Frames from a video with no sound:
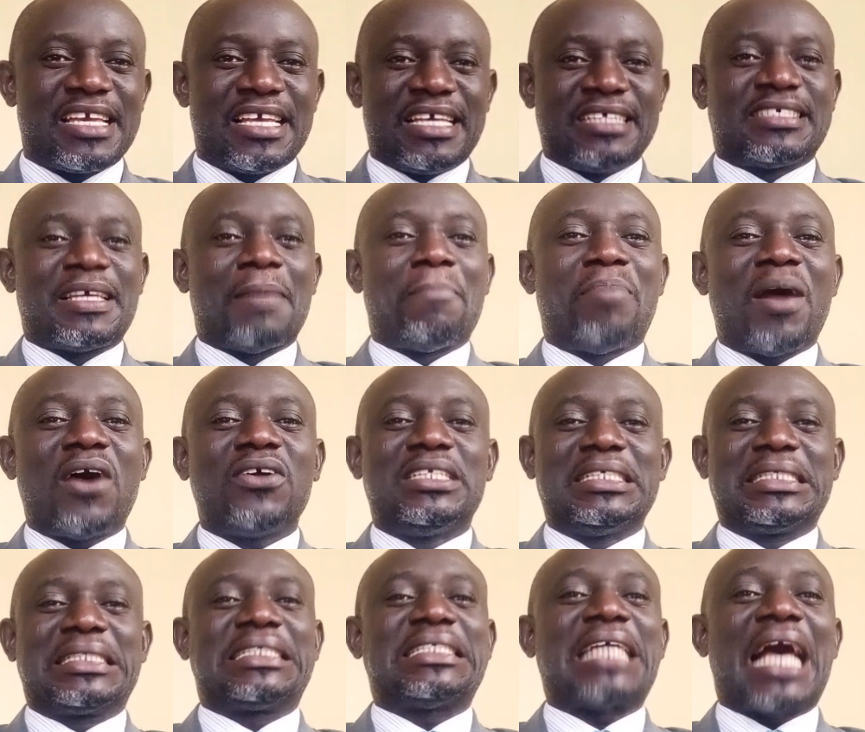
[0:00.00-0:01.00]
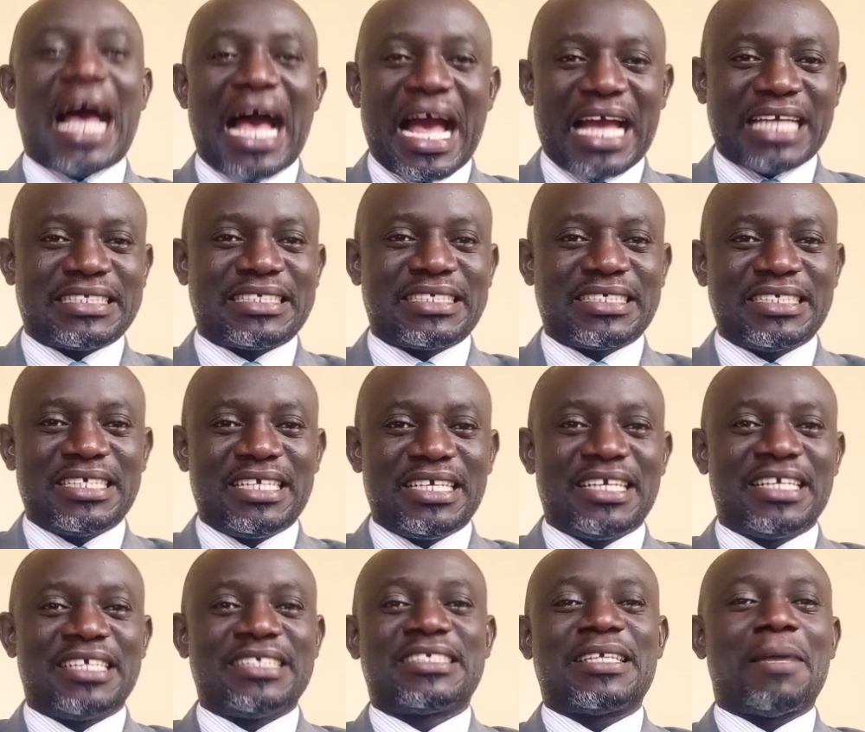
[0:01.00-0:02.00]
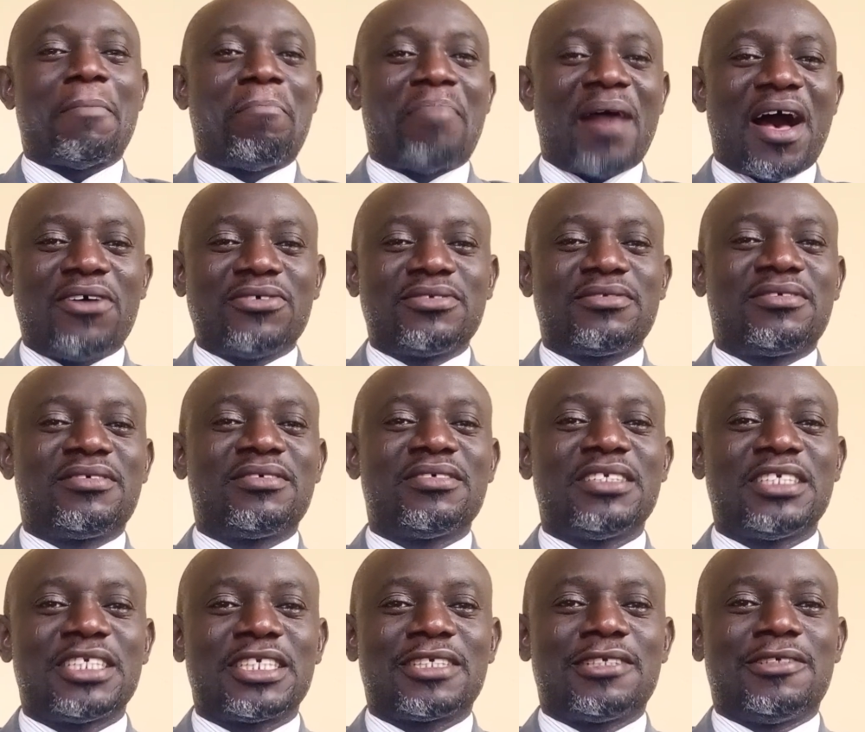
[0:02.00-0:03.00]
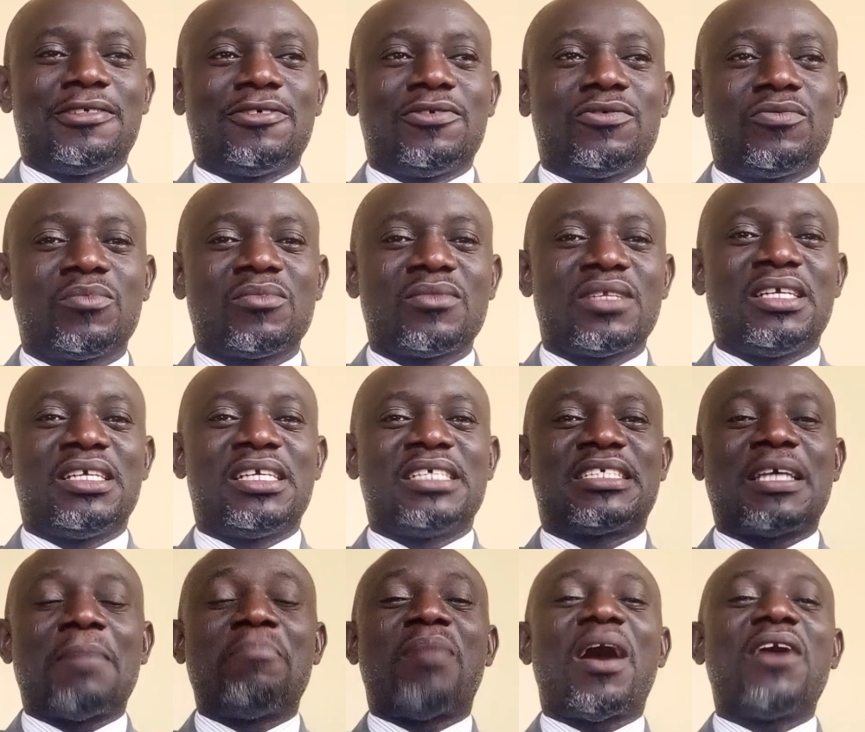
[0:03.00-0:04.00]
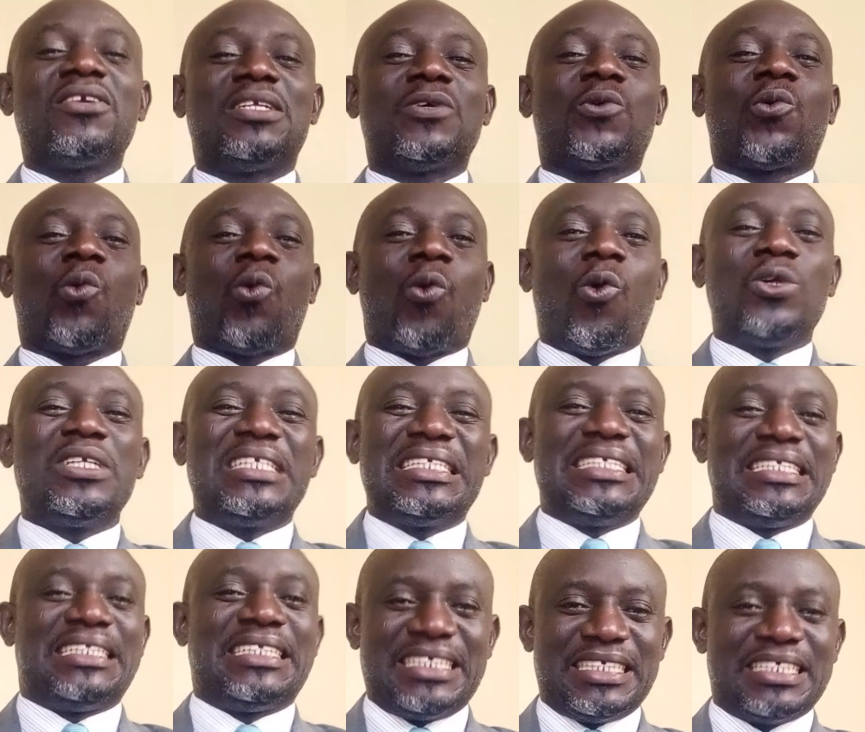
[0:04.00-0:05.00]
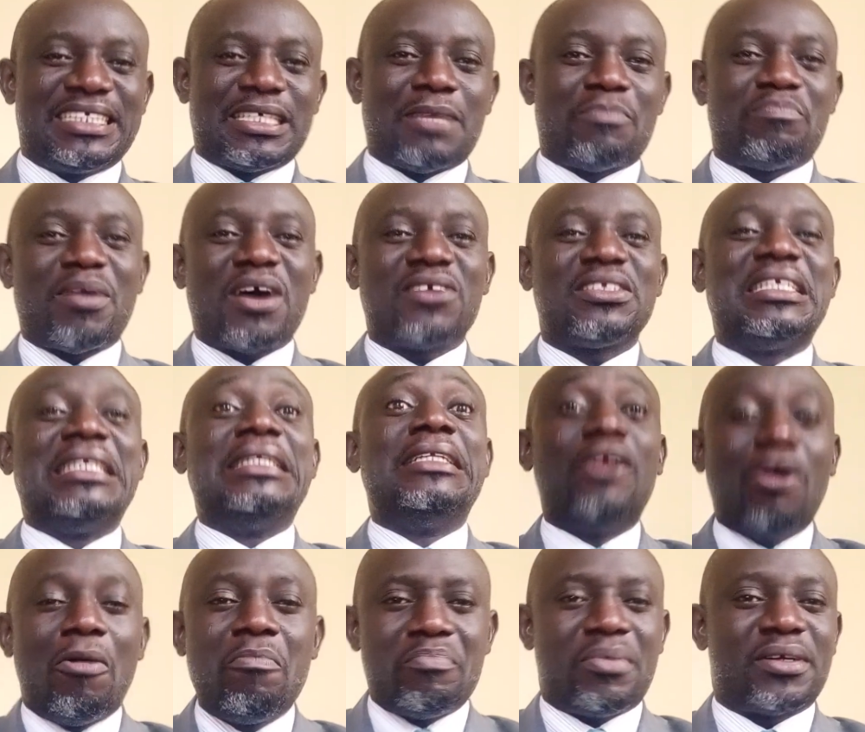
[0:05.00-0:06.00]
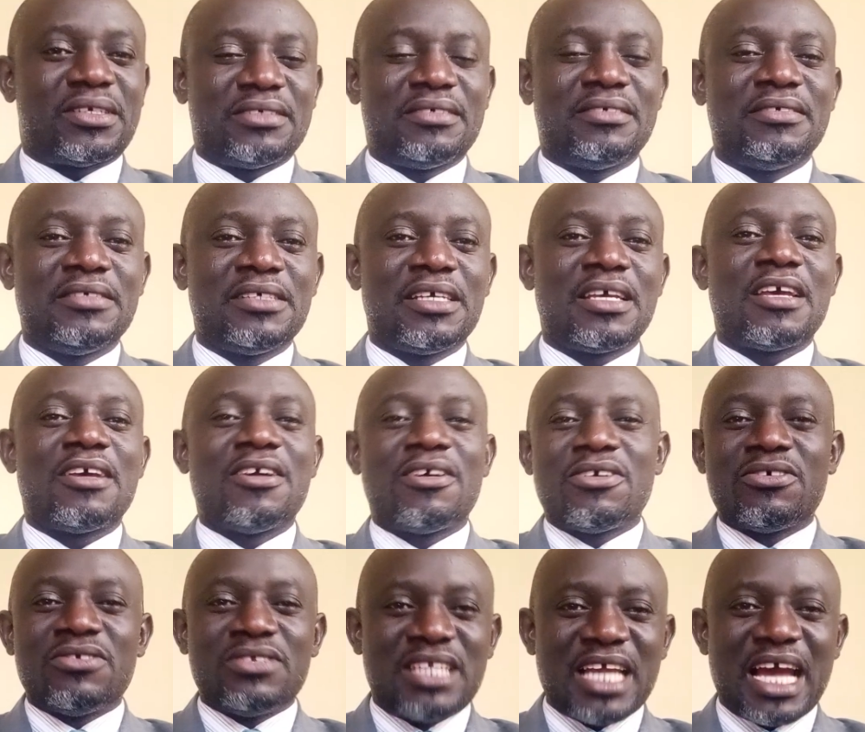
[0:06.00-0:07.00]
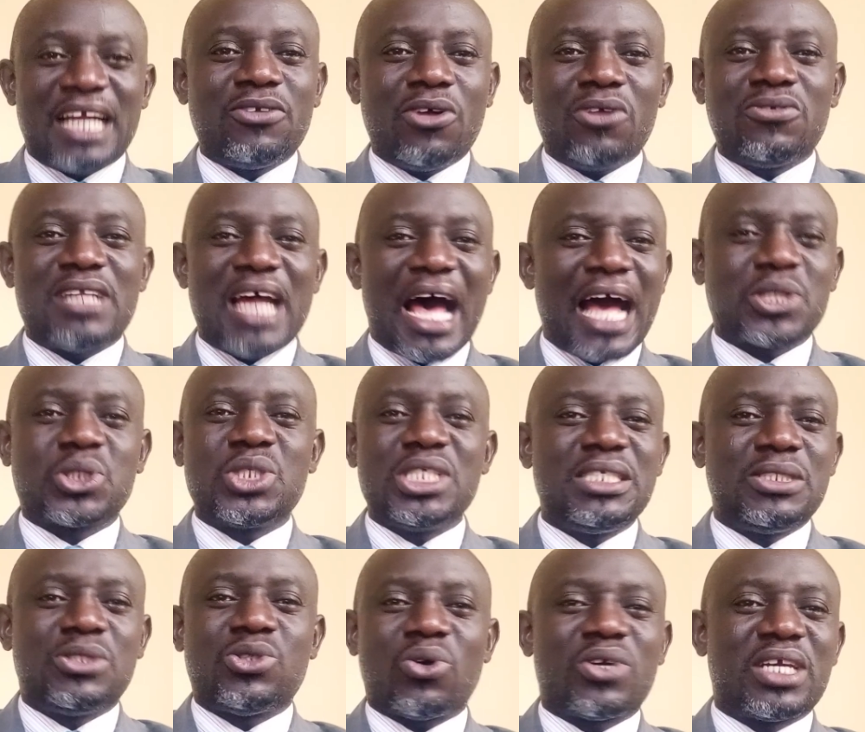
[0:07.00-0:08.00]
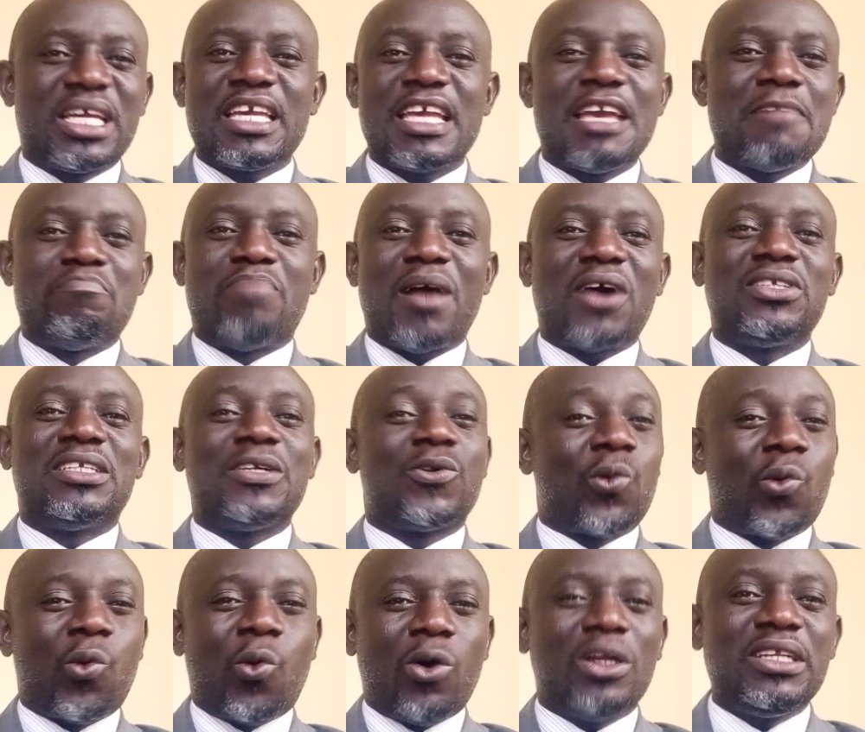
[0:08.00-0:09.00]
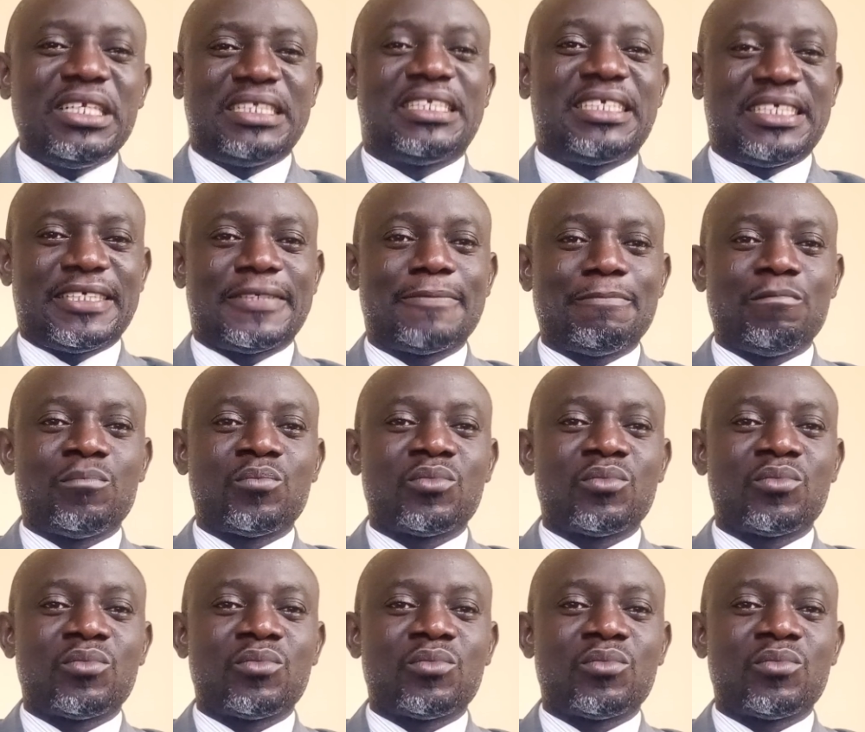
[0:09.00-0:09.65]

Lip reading: It's about the size. It's about it's about the quantity. It's about the number. They are not actually talking about the quality.